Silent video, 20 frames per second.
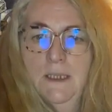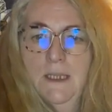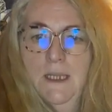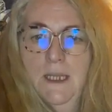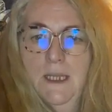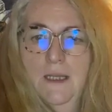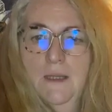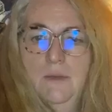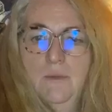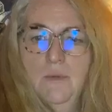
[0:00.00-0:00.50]

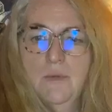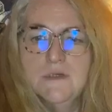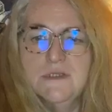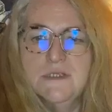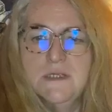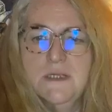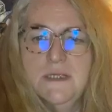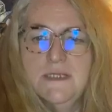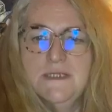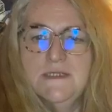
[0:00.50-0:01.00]
How
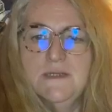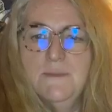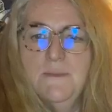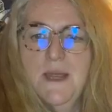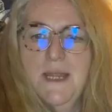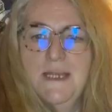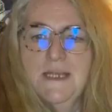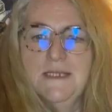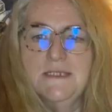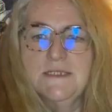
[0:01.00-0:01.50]
was I to
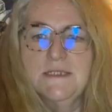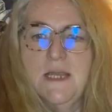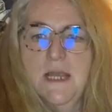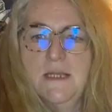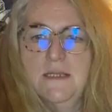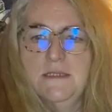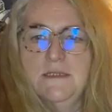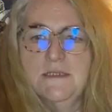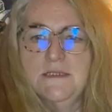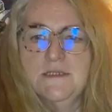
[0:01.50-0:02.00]
make
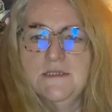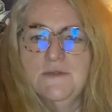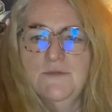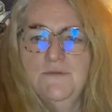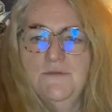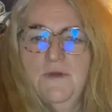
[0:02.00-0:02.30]
sense of